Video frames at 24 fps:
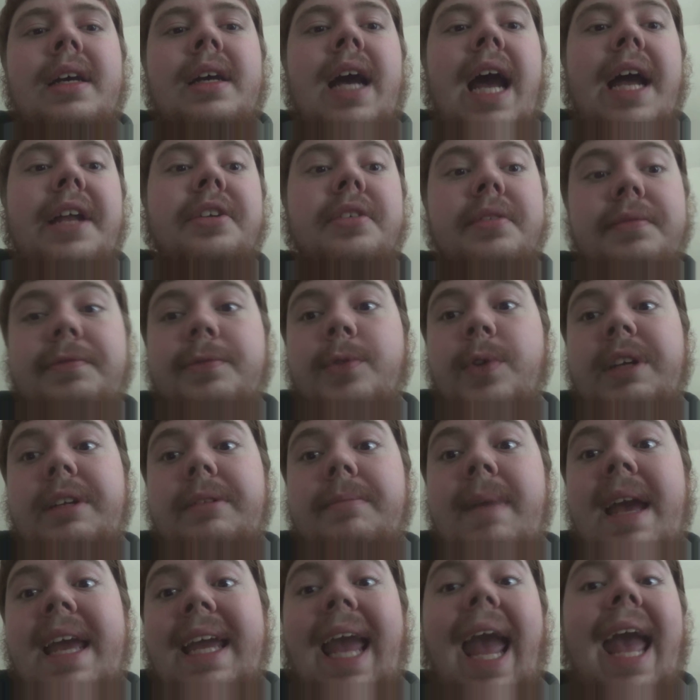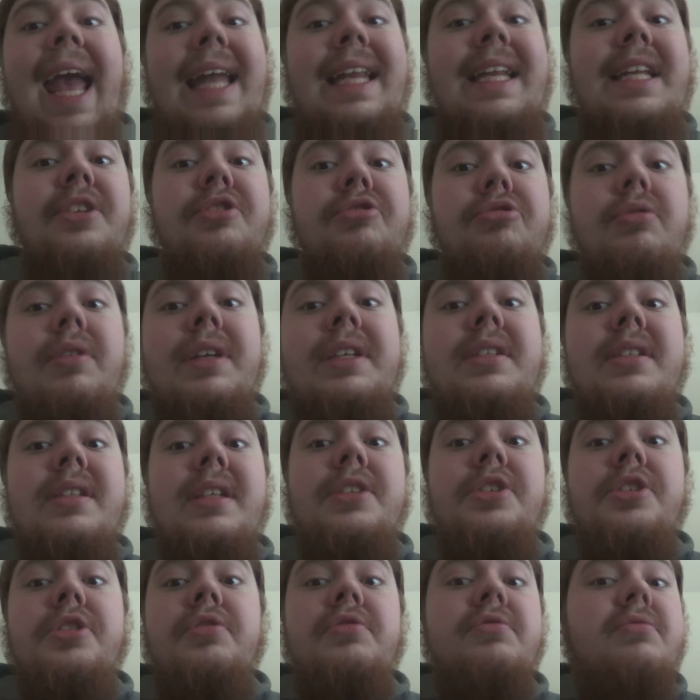and you're free to make any choice
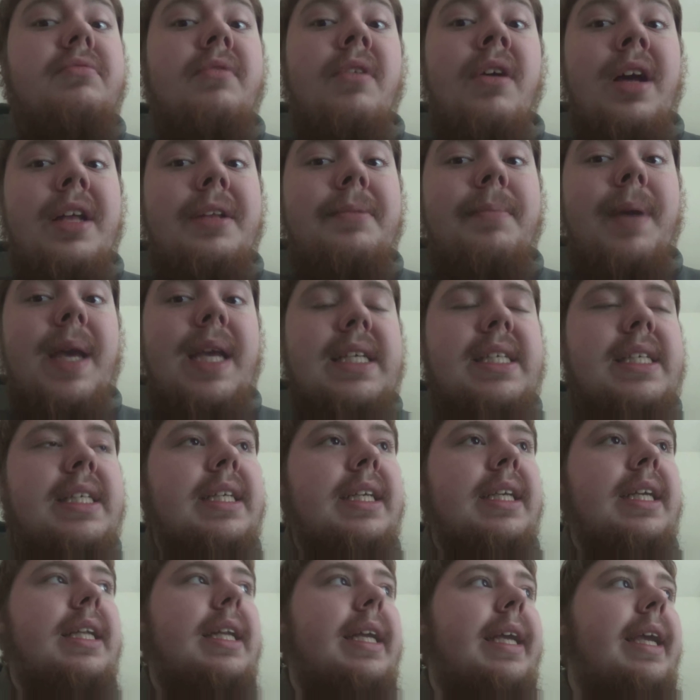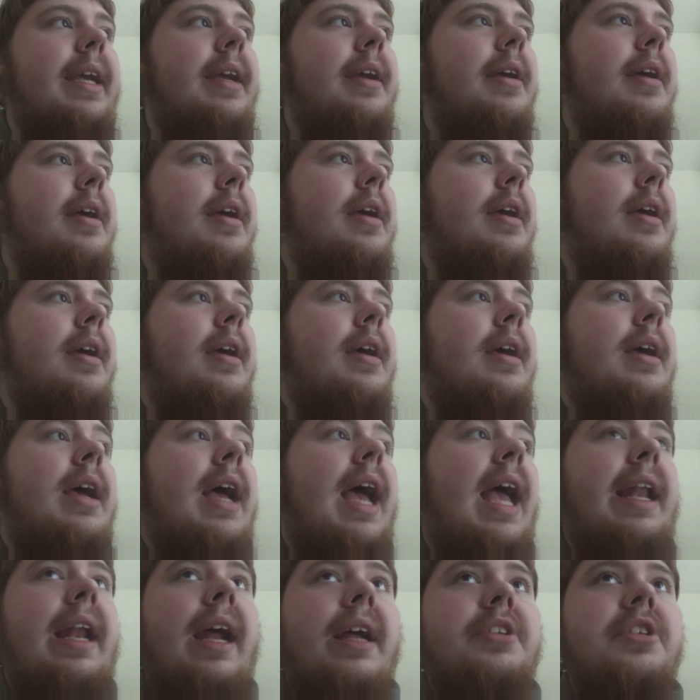that you want, basically.
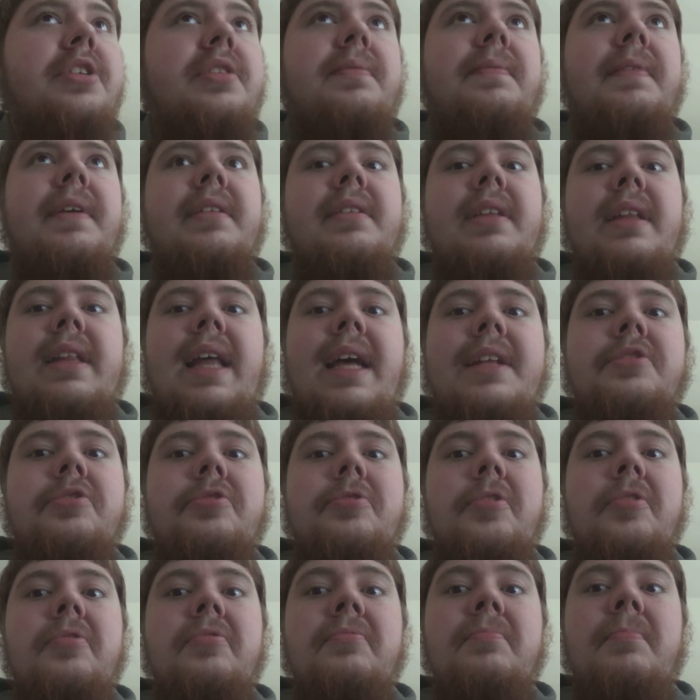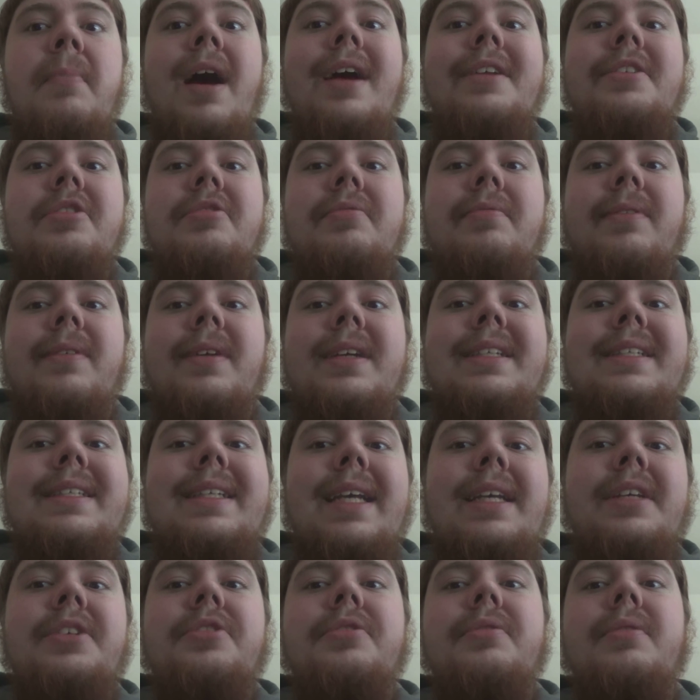And I just feel that that's too much for a
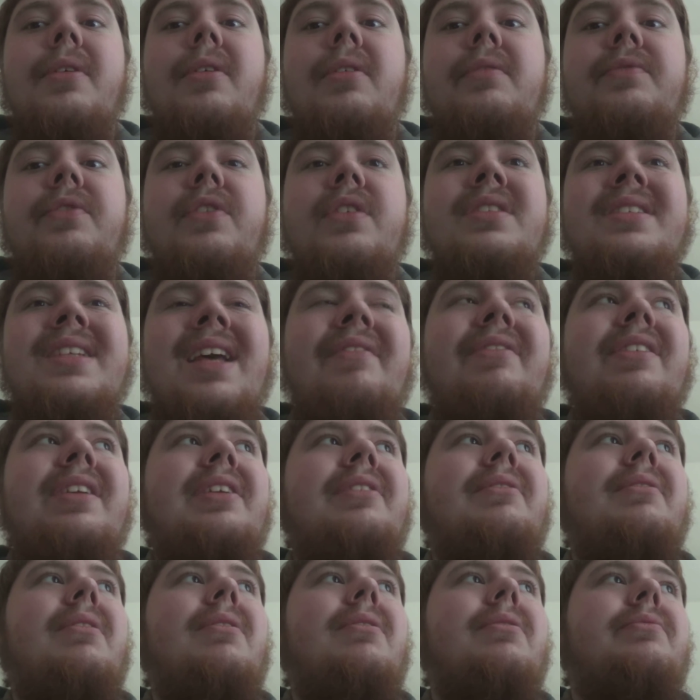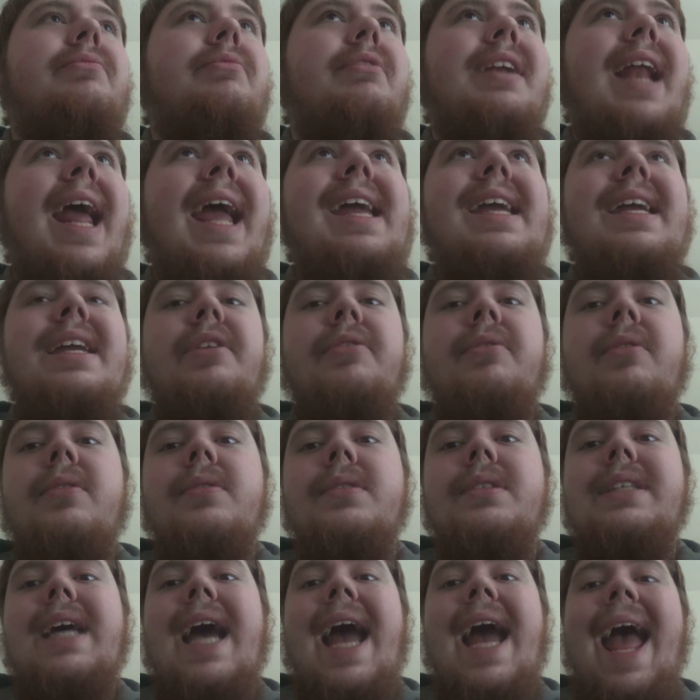6-year-old, for a 7-year-old, for an
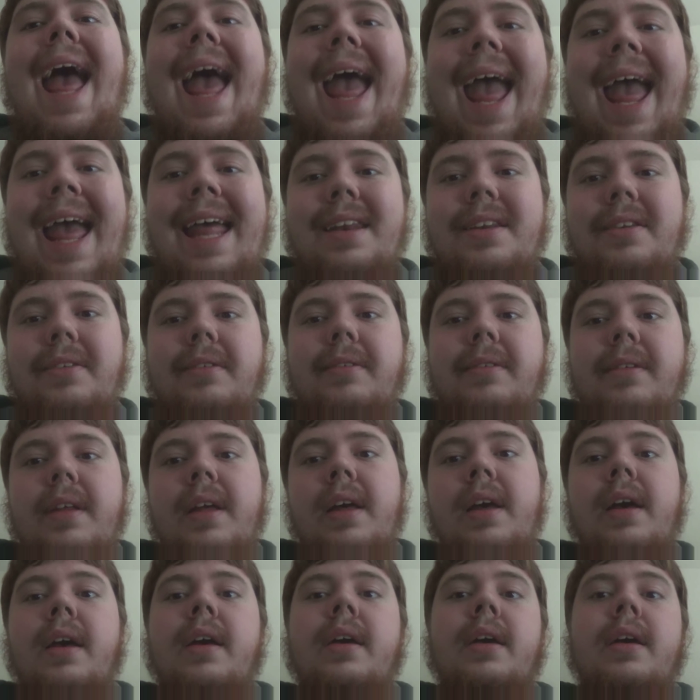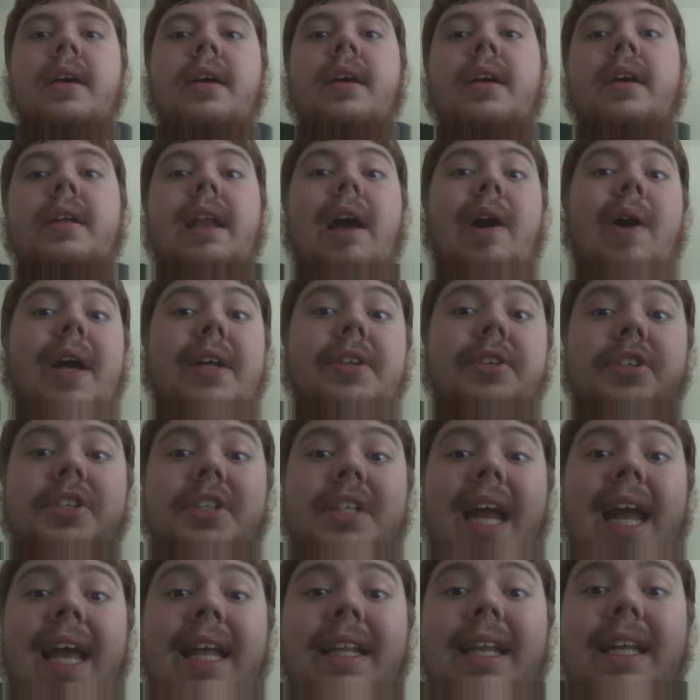8-year-old to handle. Now, I
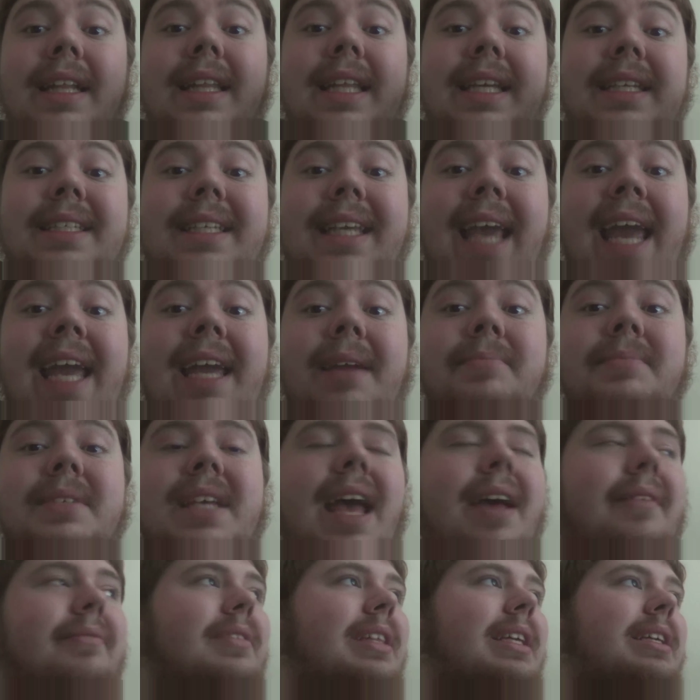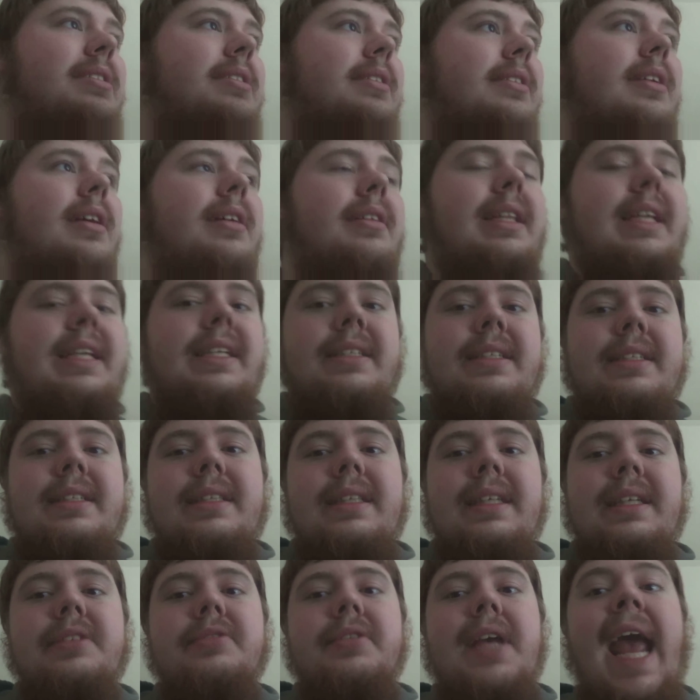understand that these games have
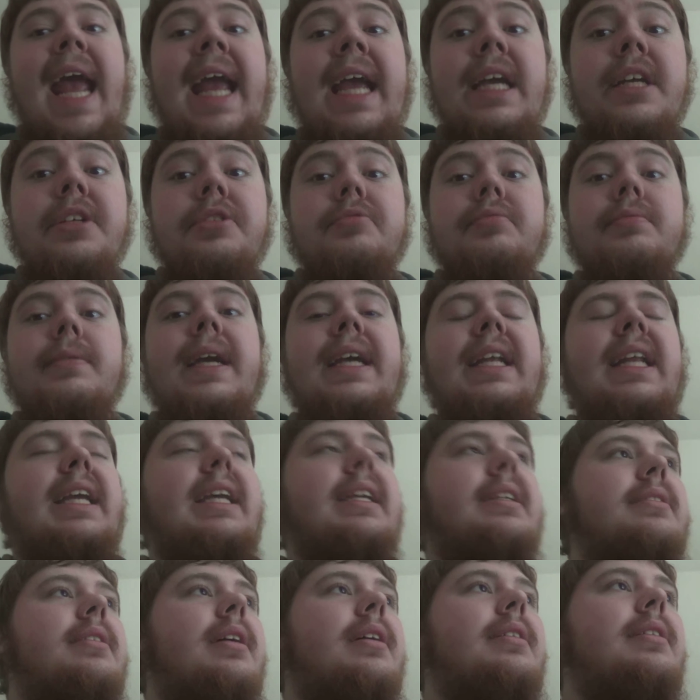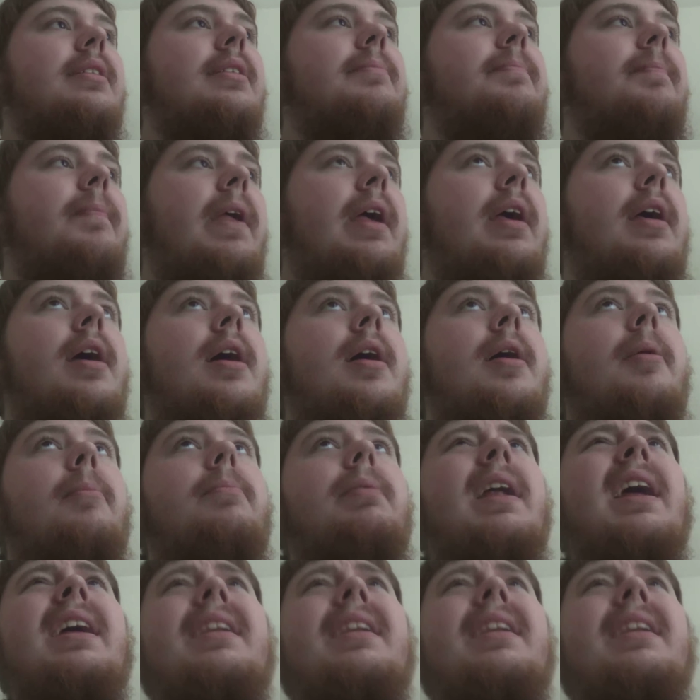these age ratings on them, but I